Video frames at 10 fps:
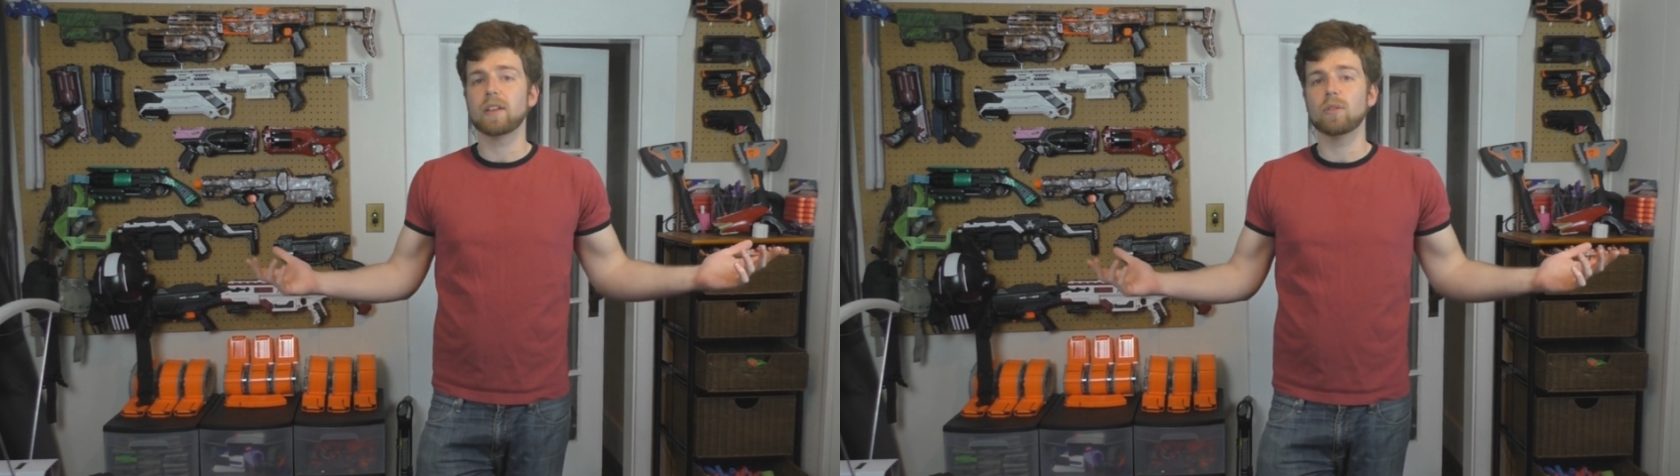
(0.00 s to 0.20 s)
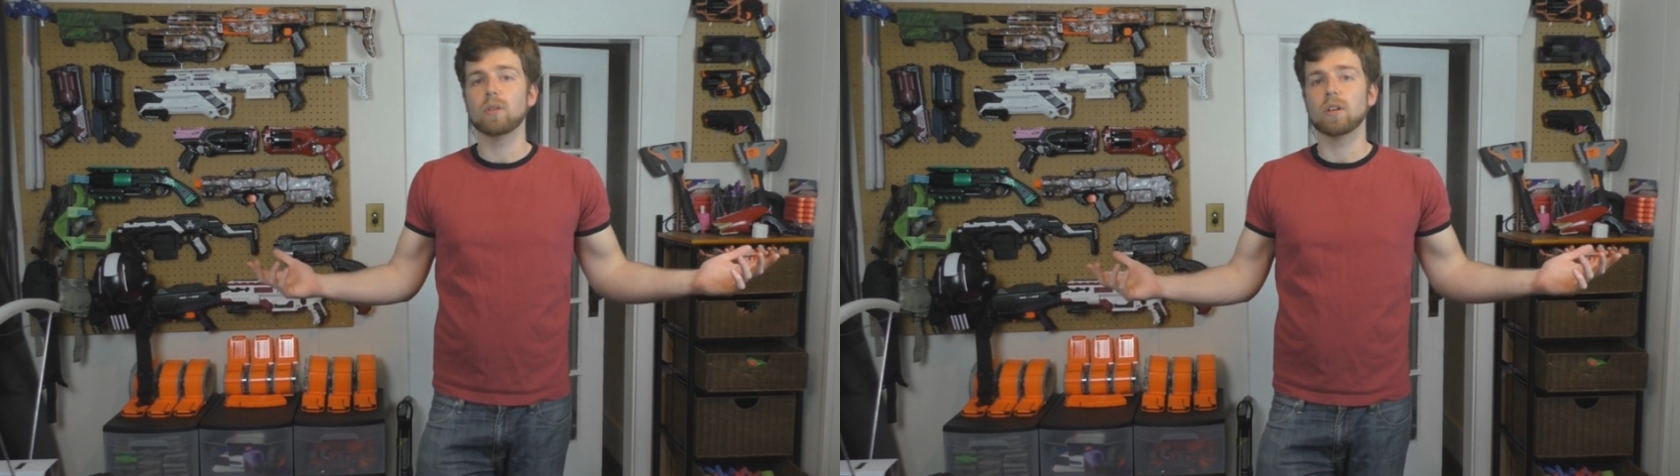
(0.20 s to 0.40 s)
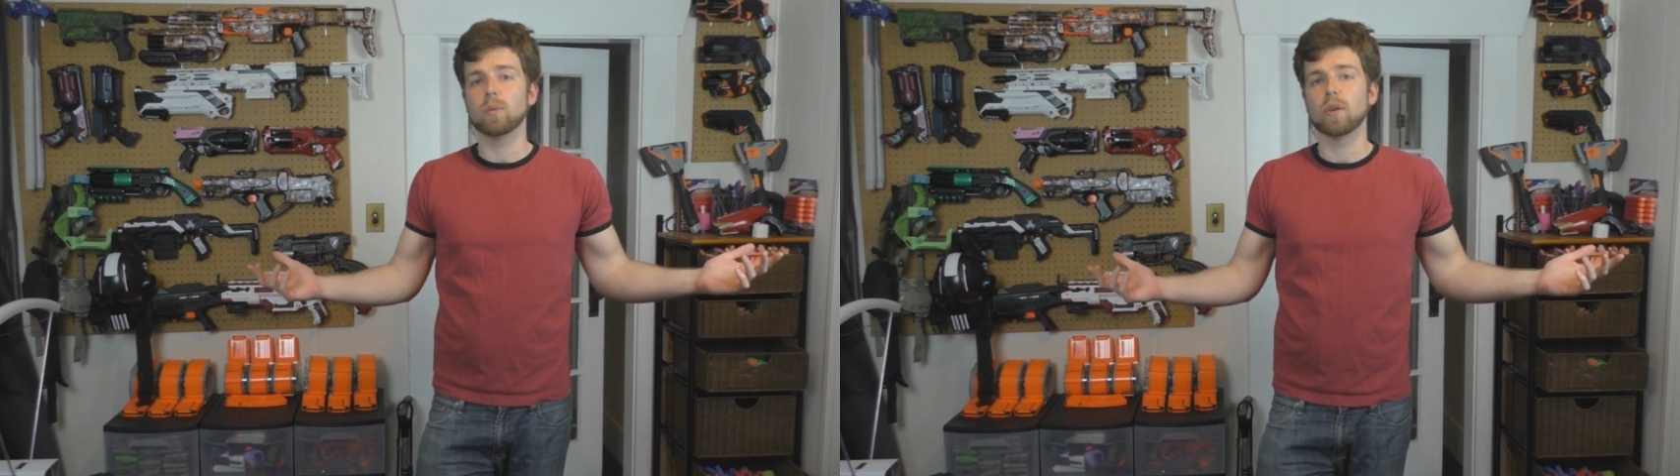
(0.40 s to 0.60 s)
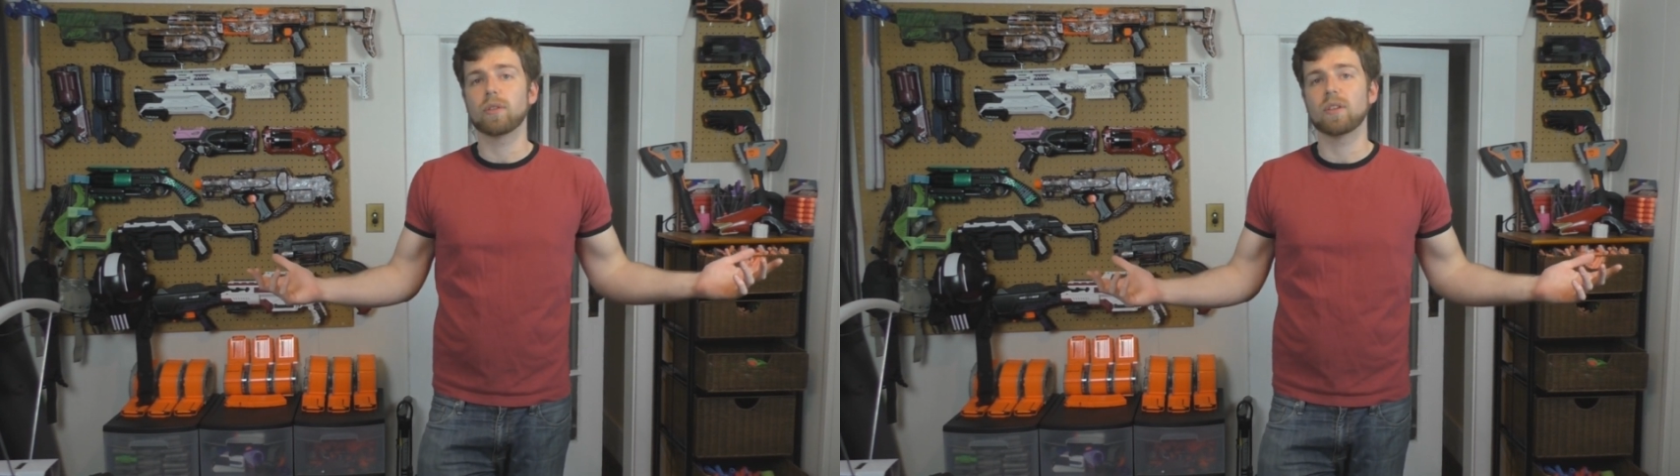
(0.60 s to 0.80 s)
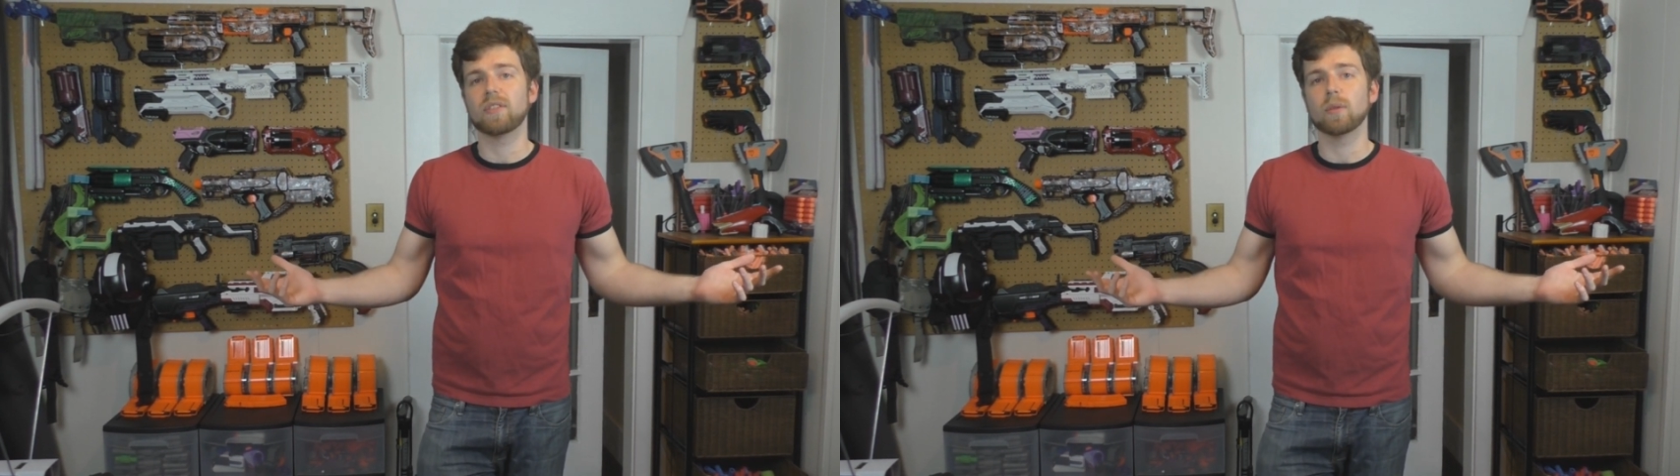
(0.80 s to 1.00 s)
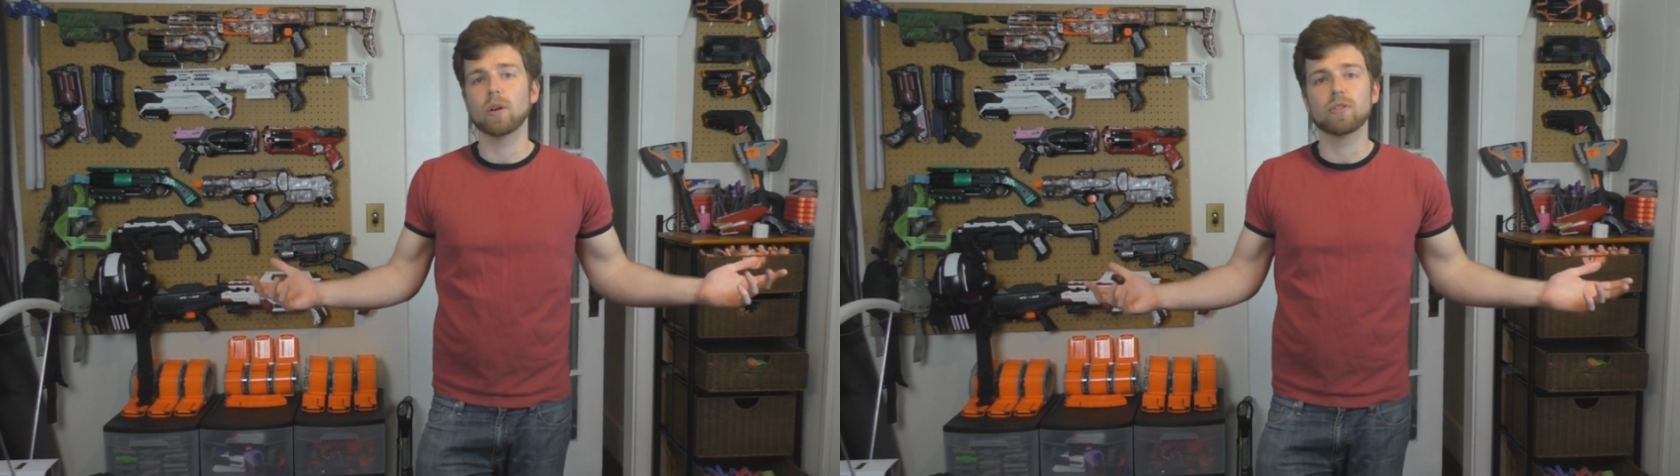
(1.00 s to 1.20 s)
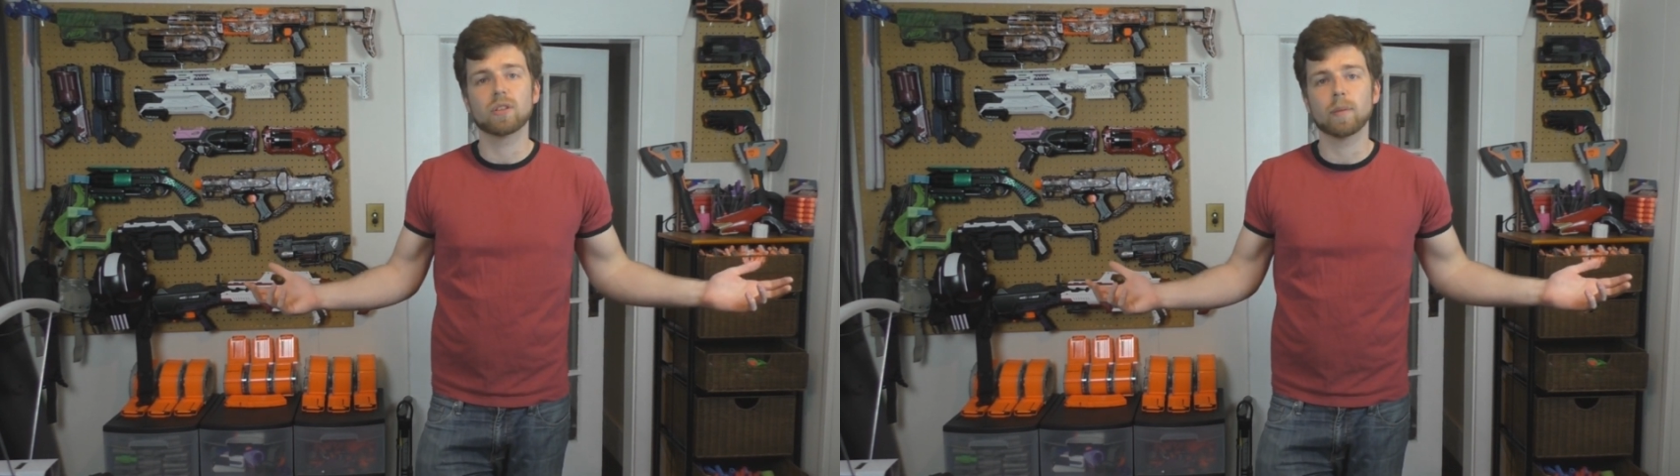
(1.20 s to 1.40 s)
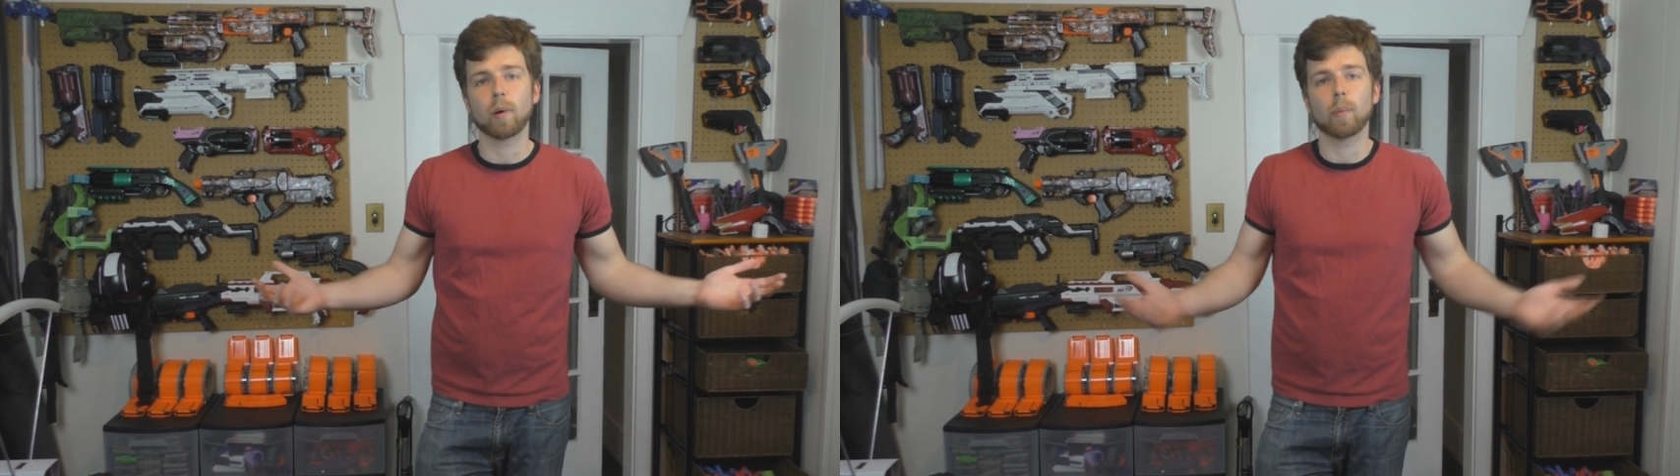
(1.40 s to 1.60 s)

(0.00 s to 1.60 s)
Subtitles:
do a Goodwill thrifting road trip,